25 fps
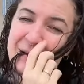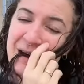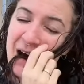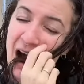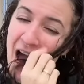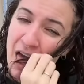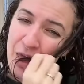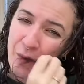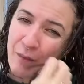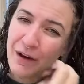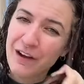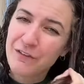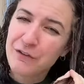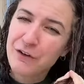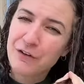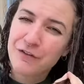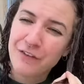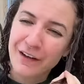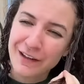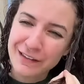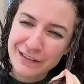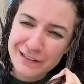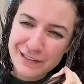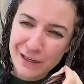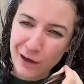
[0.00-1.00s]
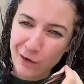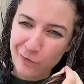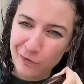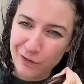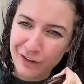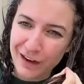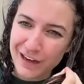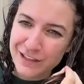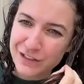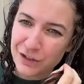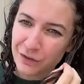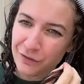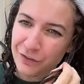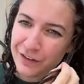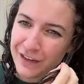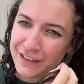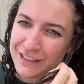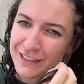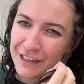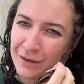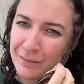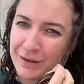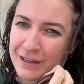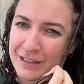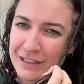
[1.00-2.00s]
By the way, if you find this helpful, guys, don't forget
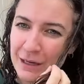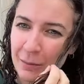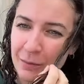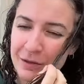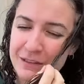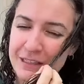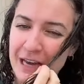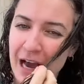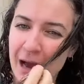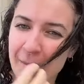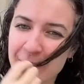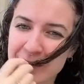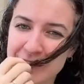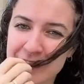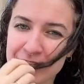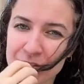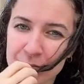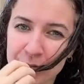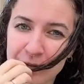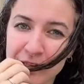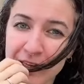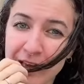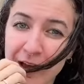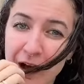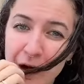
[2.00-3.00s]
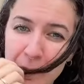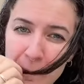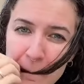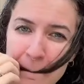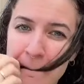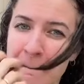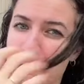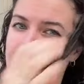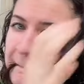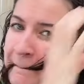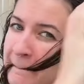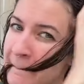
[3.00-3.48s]
to give me a double tap. It does really help.